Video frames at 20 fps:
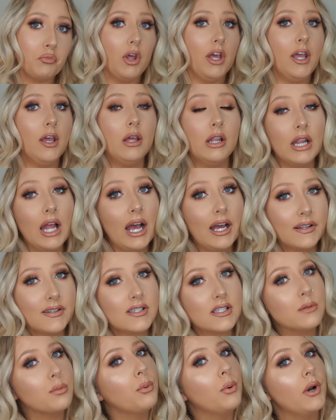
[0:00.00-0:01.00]
it
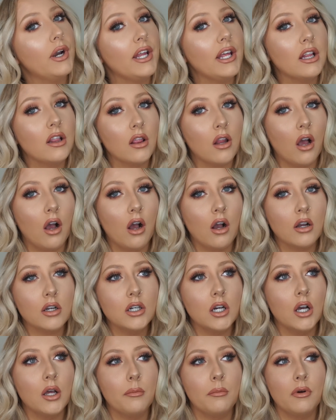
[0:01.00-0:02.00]
lasts pretty long.
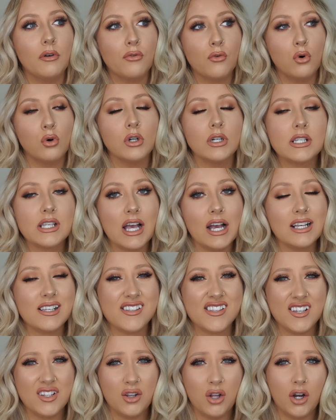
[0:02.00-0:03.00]
Of course,
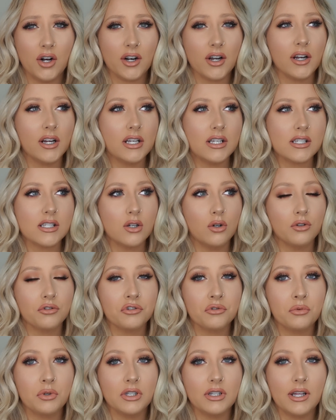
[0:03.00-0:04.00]
Estee Lauder is the
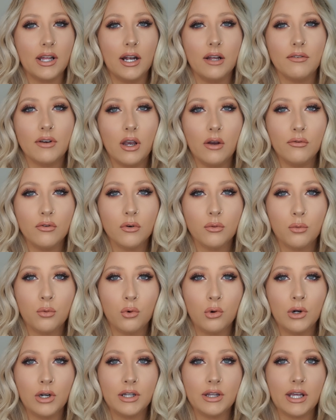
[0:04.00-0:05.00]
only one that I've ever
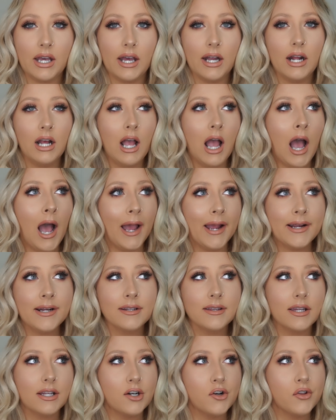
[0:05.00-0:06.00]
worn that I
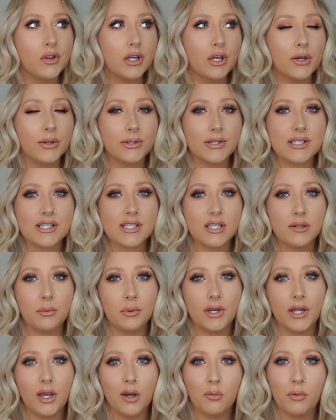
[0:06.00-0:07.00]
could literally go to sleep
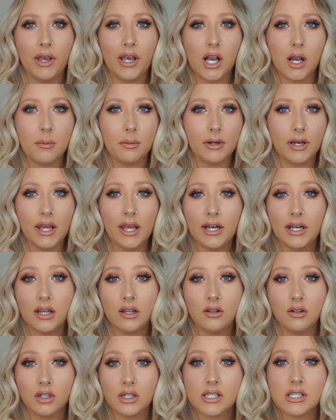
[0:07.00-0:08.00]
in it and wake up in it and it
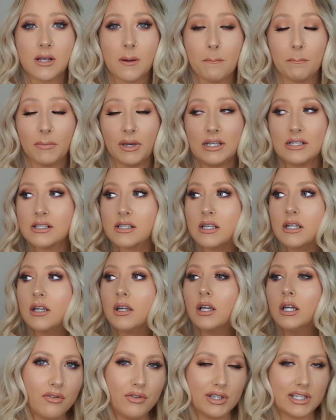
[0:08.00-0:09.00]
looks
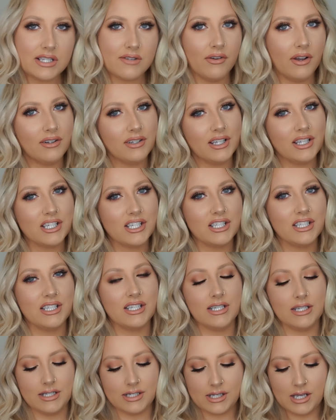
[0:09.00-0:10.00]
amazing. This foundation
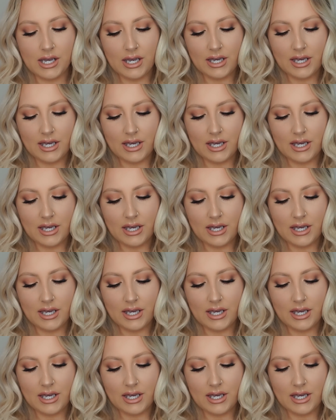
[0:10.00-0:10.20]
is